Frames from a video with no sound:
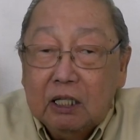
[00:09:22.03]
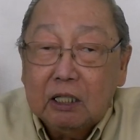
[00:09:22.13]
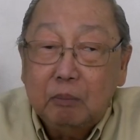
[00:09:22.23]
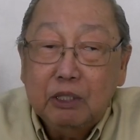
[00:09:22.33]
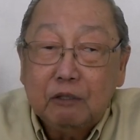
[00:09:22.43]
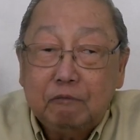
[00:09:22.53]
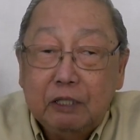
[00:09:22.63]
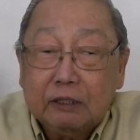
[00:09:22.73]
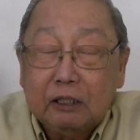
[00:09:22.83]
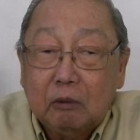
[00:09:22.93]
had been
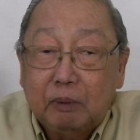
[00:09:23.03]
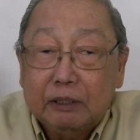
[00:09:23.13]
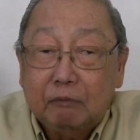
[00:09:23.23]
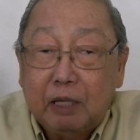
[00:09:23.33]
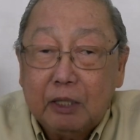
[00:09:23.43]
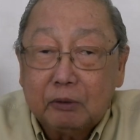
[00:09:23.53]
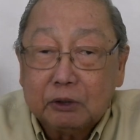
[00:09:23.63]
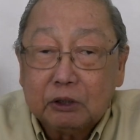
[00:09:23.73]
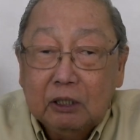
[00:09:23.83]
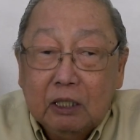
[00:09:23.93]
afflicted by the
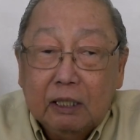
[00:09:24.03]
virus